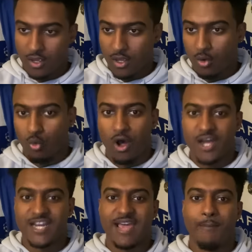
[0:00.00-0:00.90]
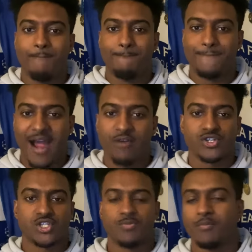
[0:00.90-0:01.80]
What an
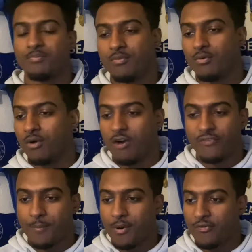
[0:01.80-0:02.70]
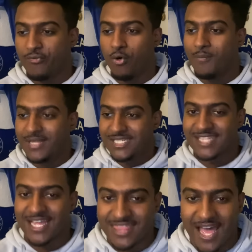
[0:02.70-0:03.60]
embarrassment of a performance
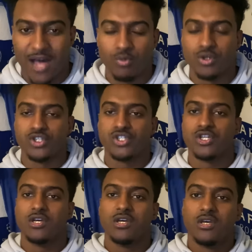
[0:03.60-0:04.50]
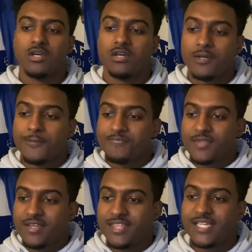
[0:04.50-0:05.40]
that was.
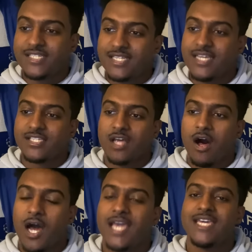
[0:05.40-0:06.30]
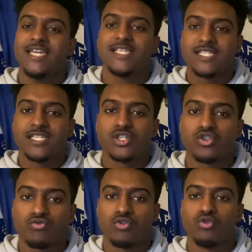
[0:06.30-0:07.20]
This is our easiest
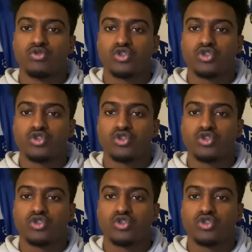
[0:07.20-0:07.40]
route